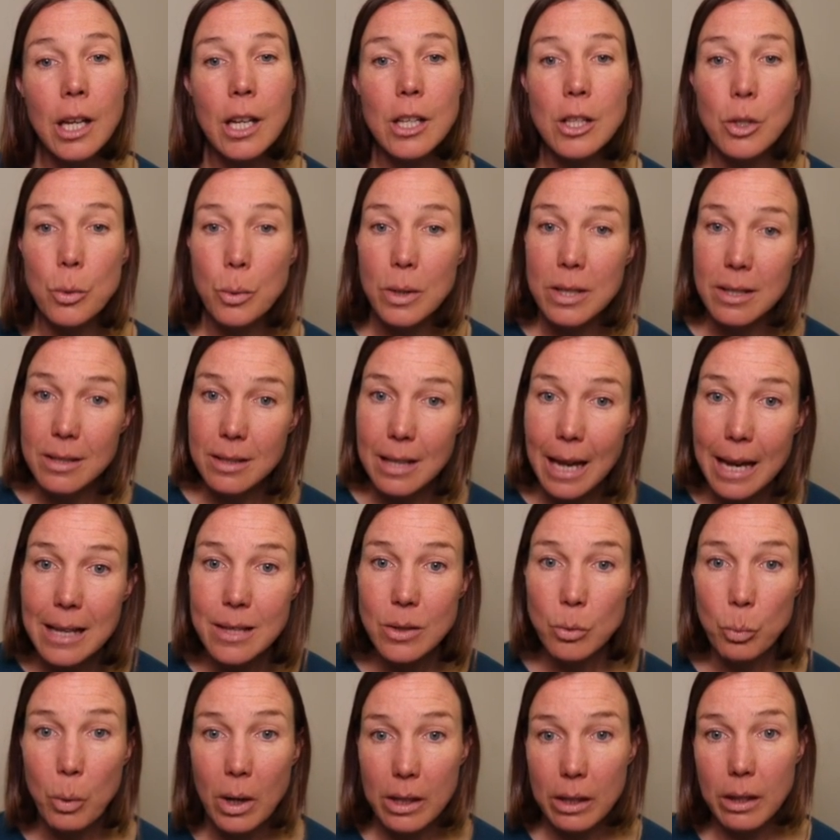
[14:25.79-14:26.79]
to
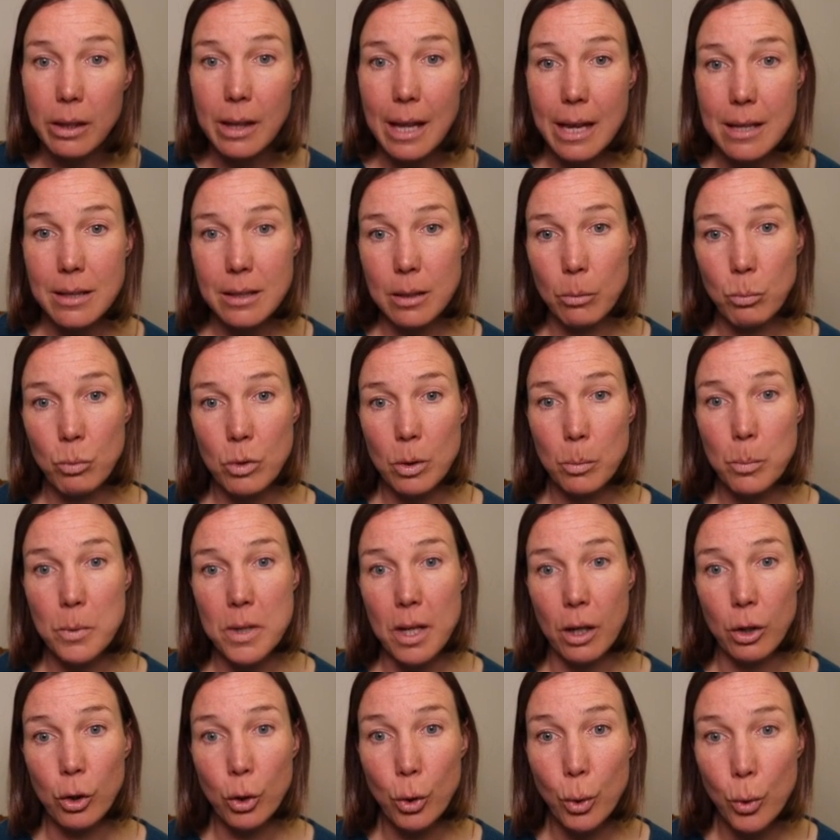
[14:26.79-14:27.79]
assess whether their symptoms
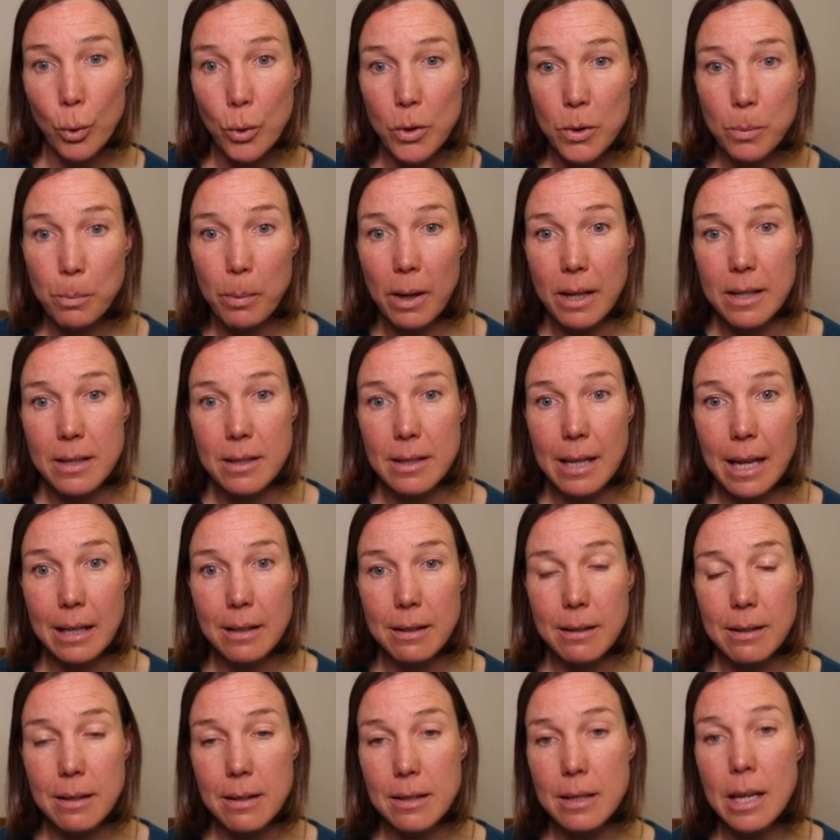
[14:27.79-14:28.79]
are caused by
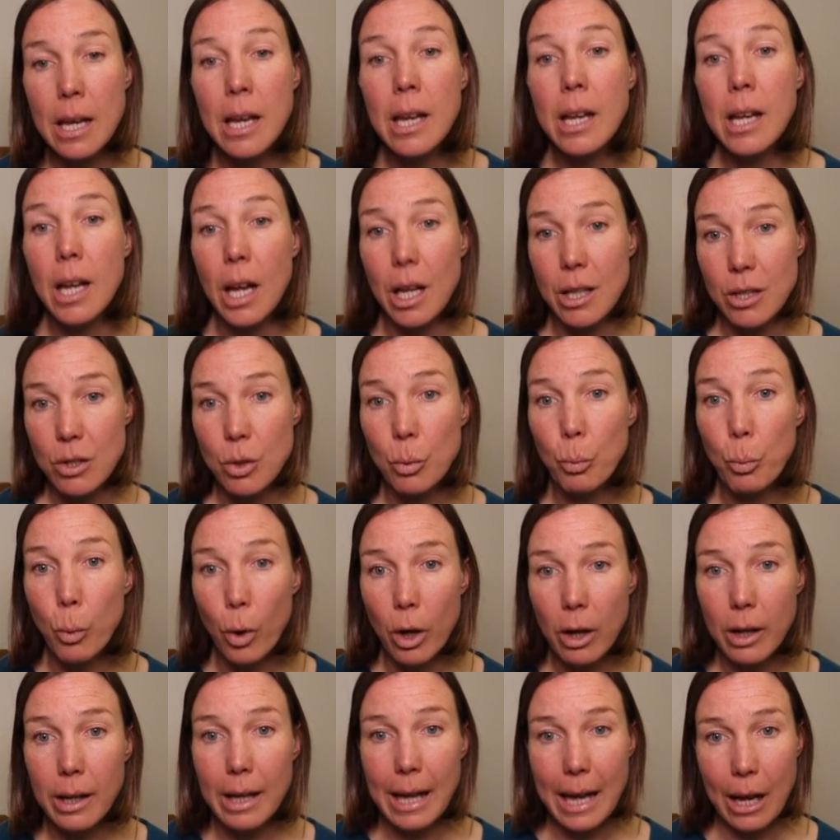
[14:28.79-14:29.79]
statins and to
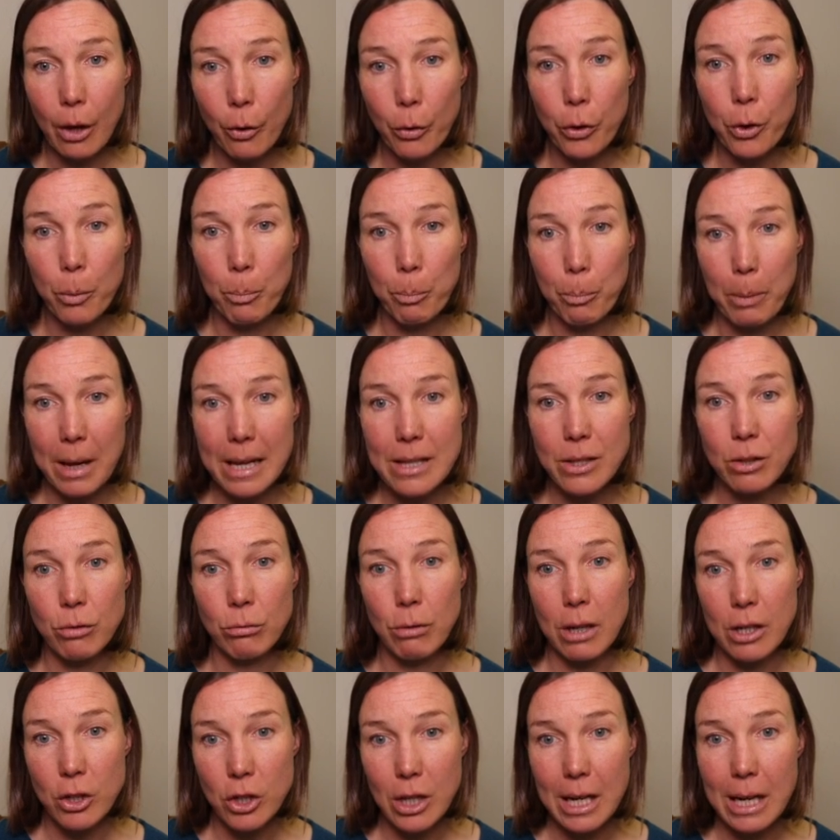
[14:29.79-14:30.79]
work out the best
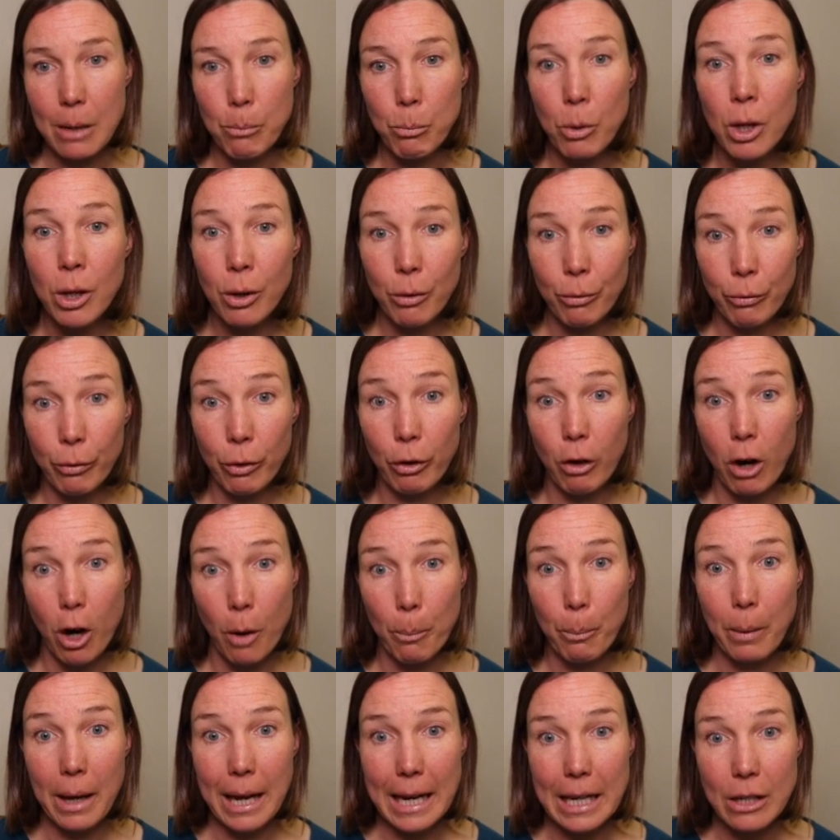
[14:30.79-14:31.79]
regime for
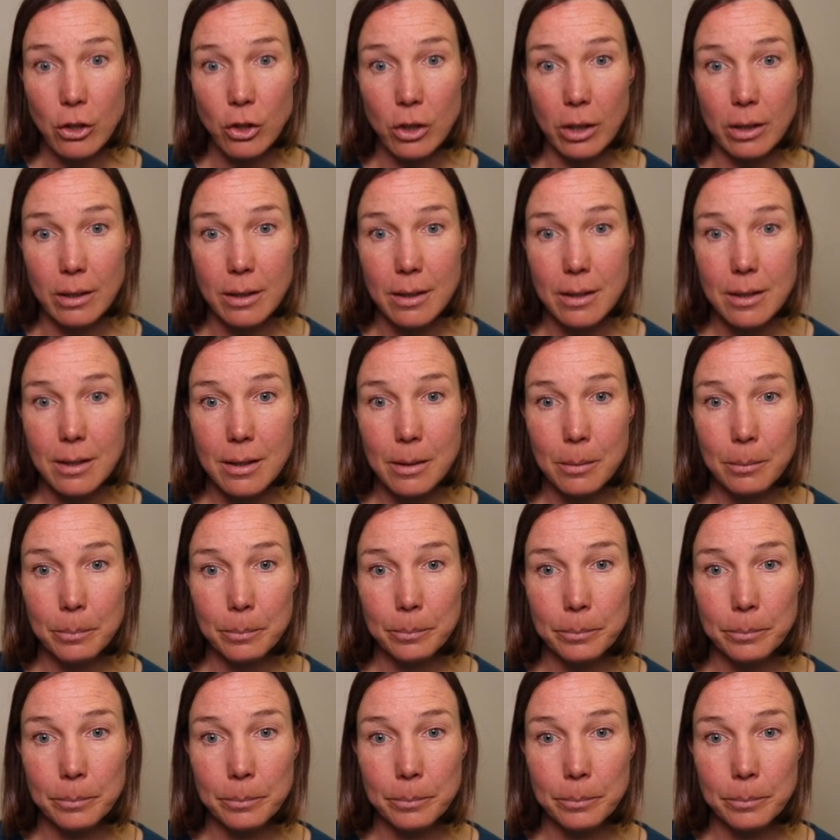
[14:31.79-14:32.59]
our patients.